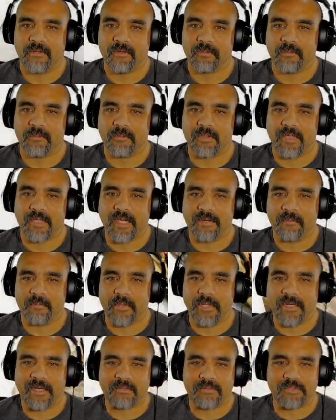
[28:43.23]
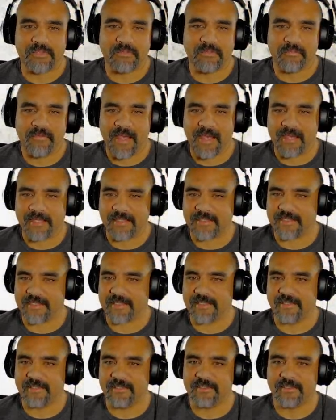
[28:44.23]
Went out too
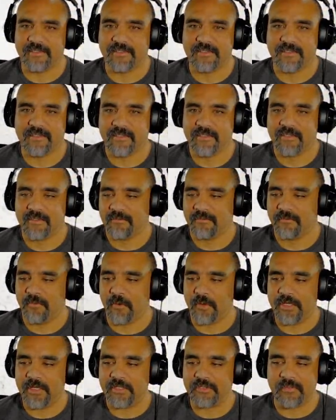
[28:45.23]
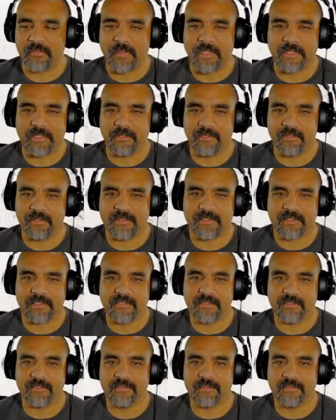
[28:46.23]
fast, 400 meters.